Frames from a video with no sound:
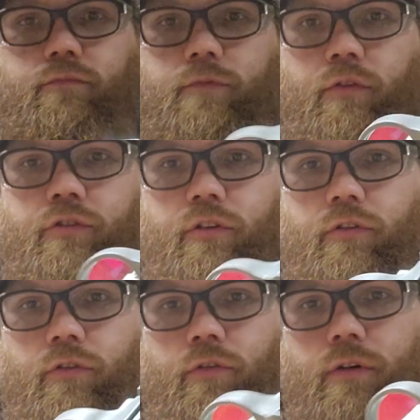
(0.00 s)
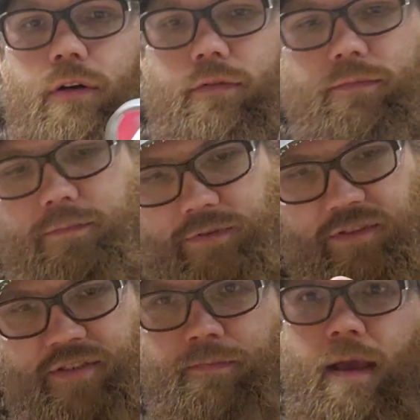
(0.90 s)
go to
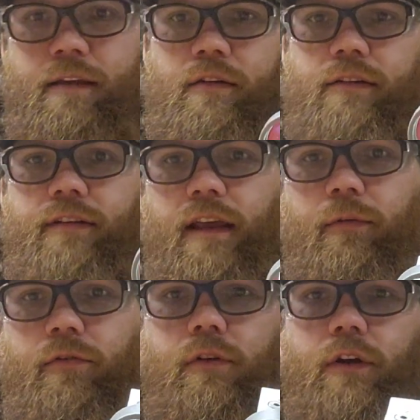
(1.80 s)
smack it on the table.